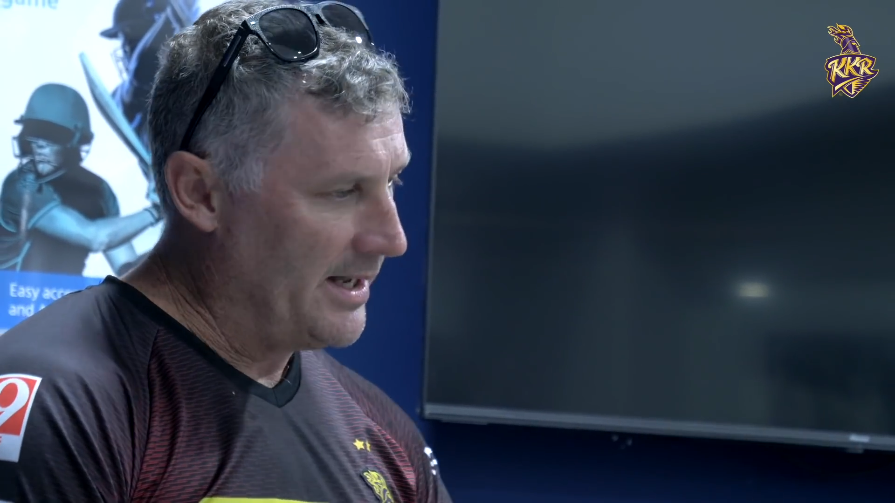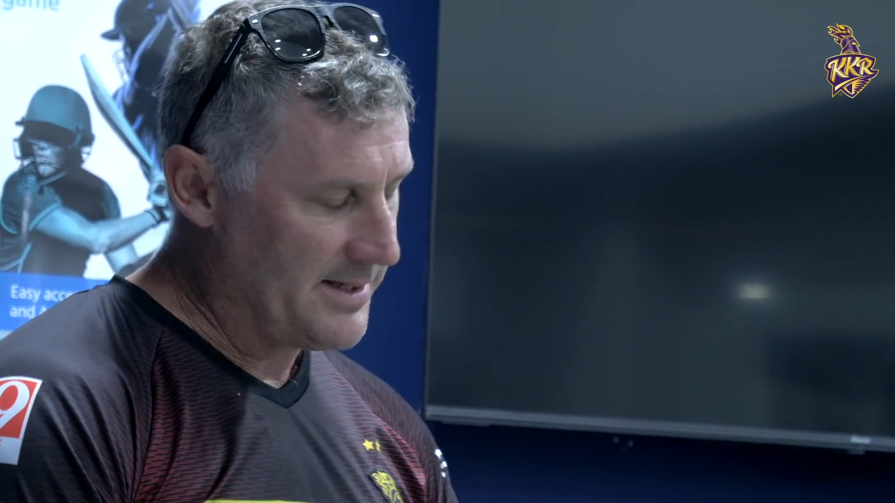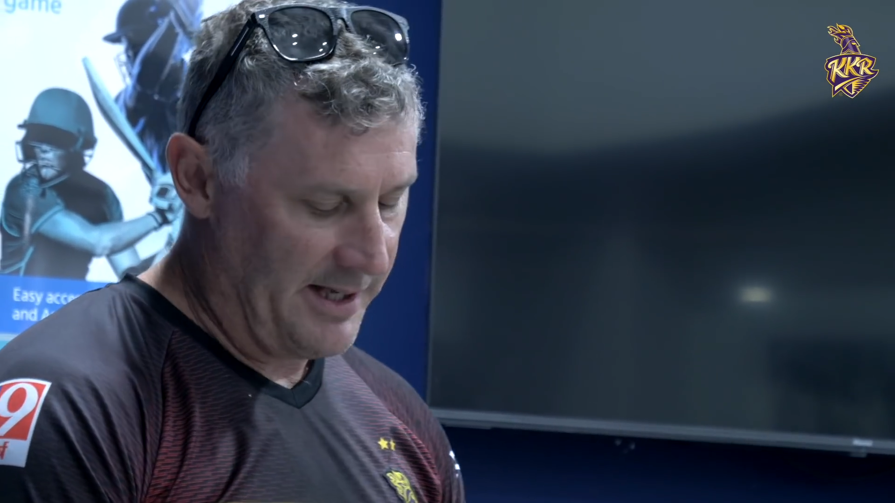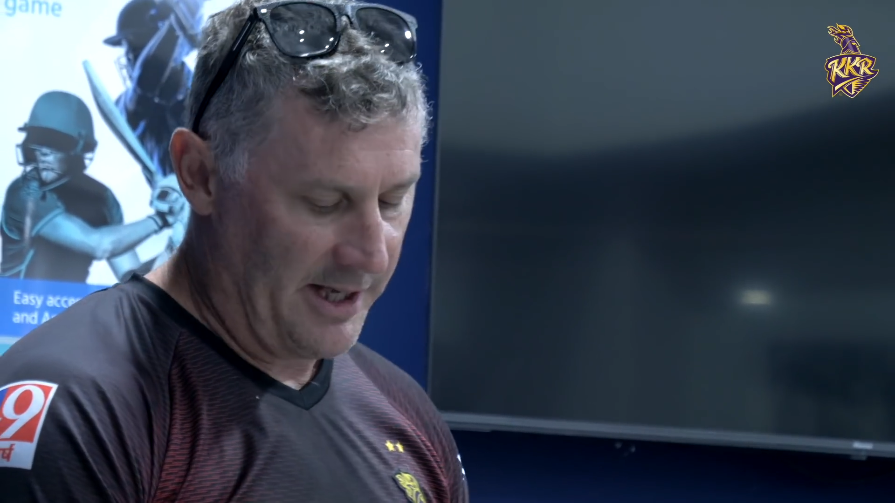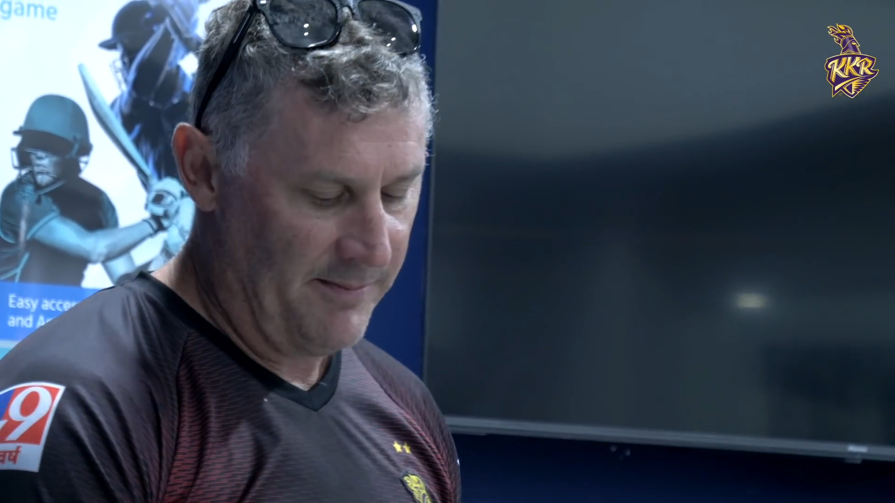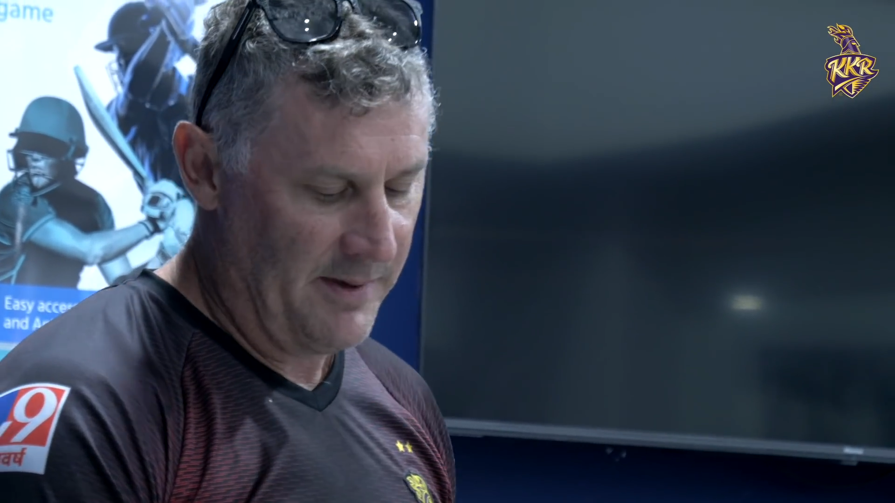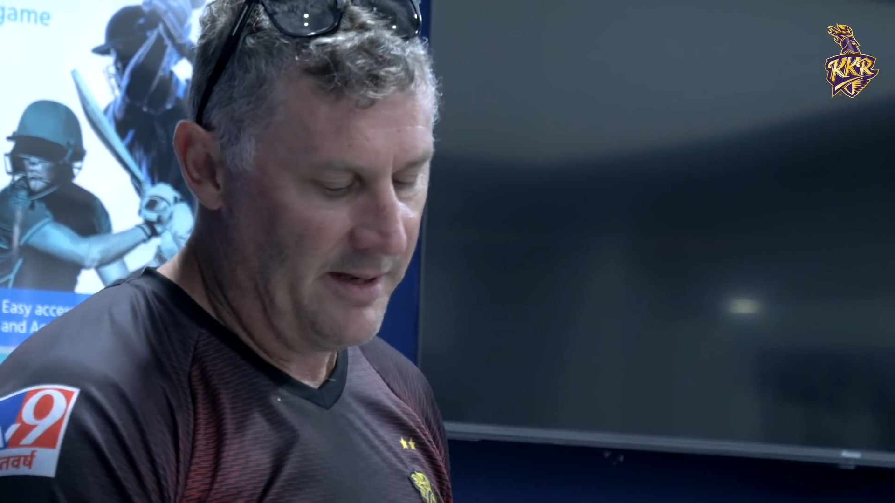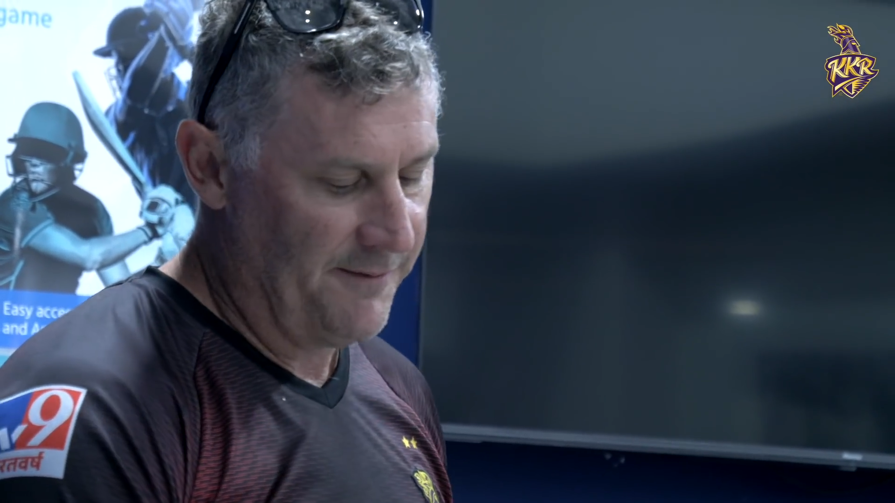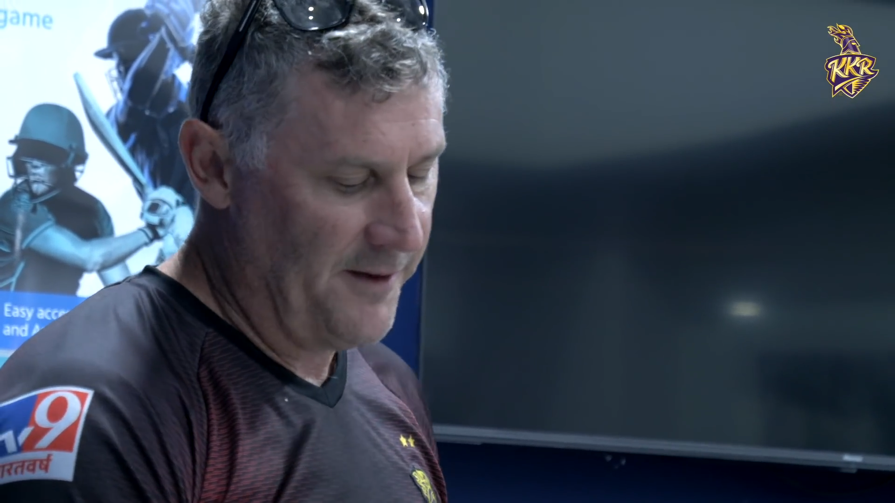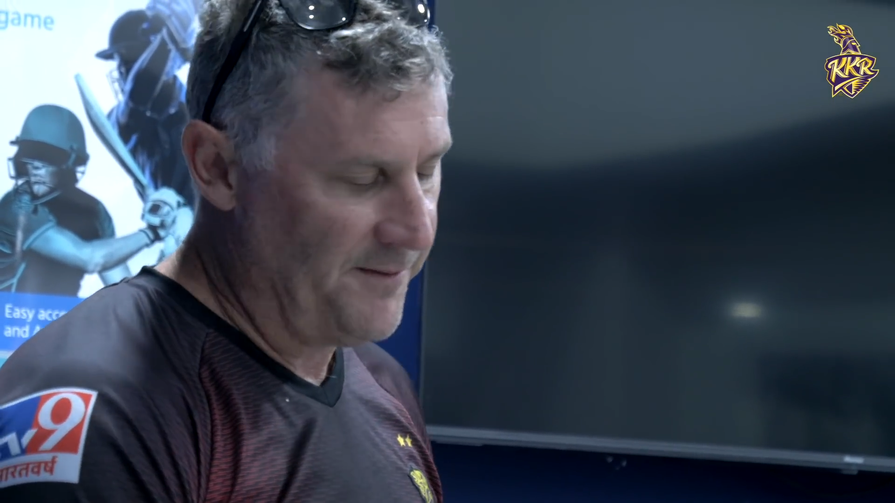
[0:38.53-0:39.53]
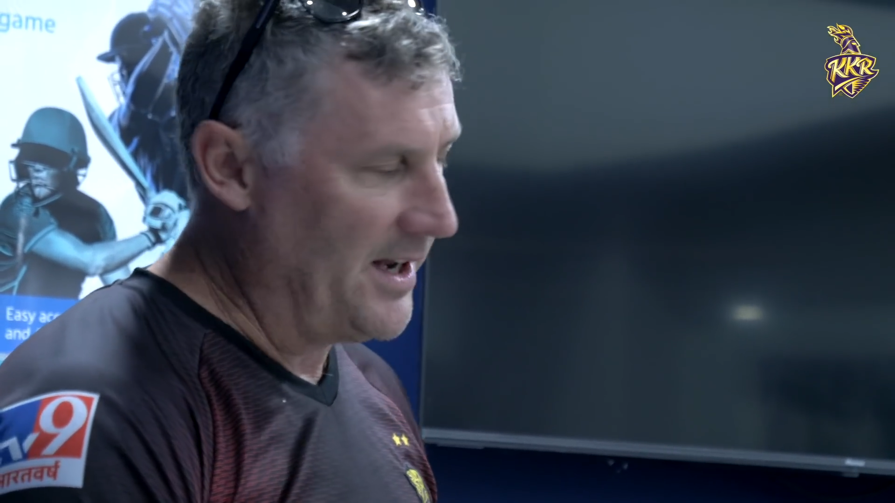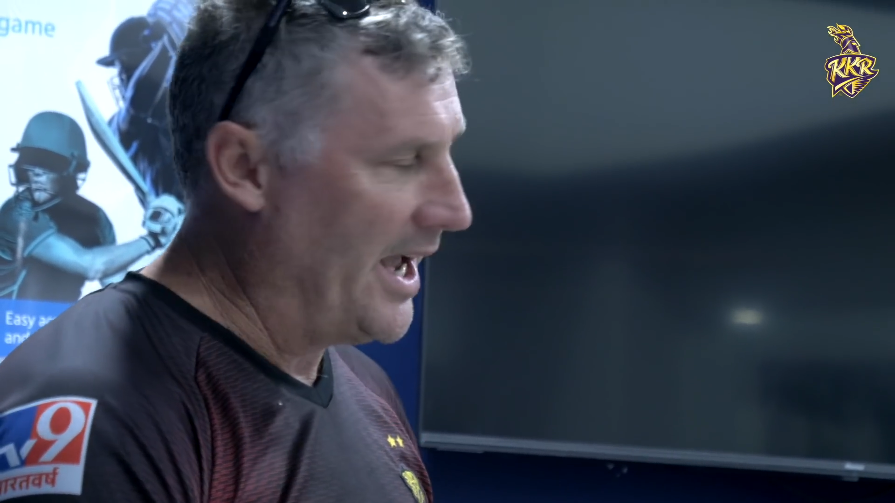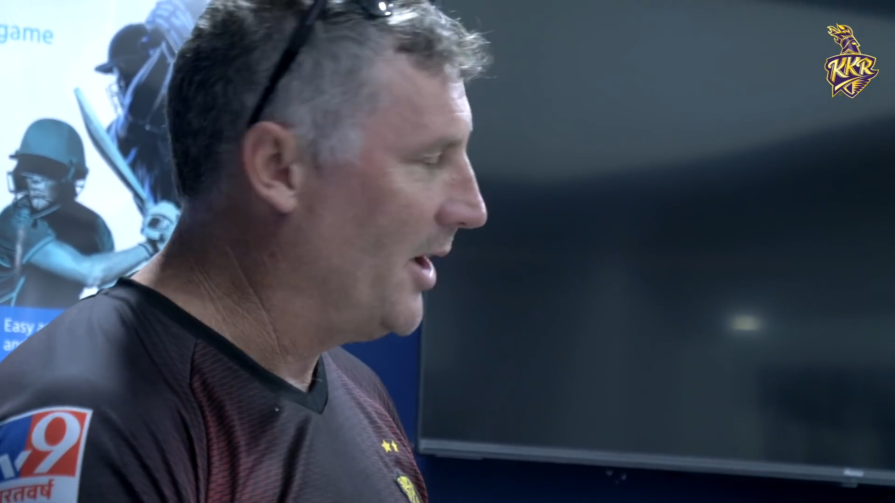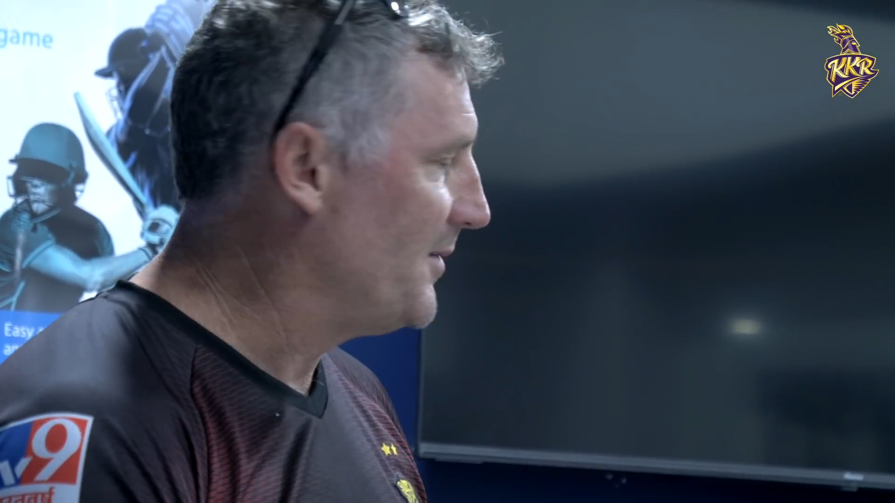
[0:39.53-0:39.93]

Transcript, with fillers: our team, fifty-eight